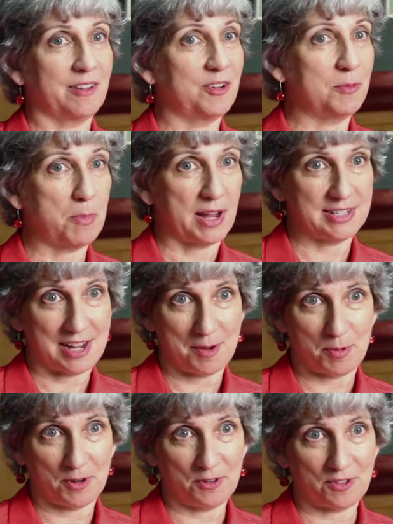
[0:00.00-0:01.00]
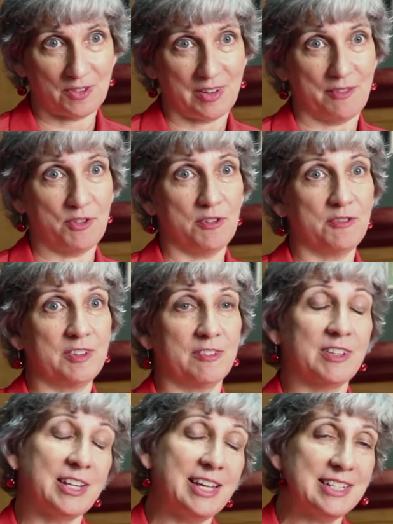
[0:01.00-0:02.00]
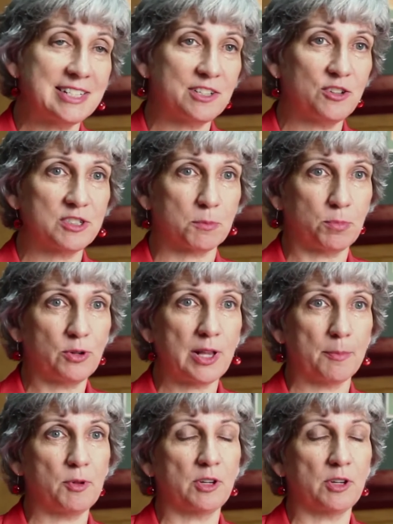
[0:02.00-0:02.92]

Goodbye diapers. If you need to use a pull-up,